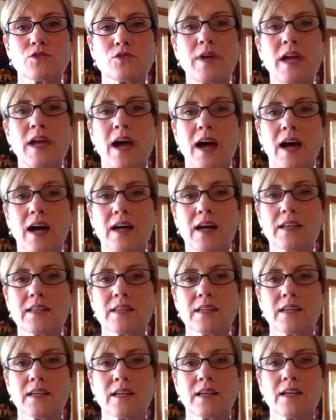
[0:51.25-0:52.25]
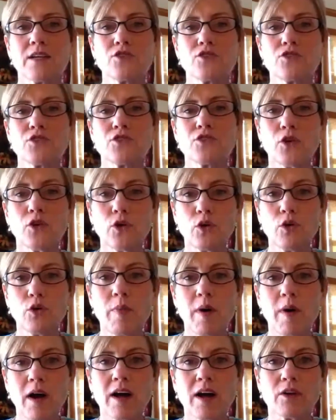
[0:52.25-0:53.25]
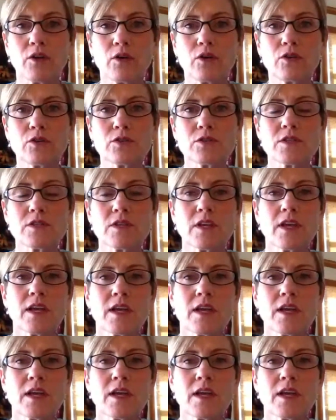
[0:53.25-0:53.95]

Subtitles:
we had two bottles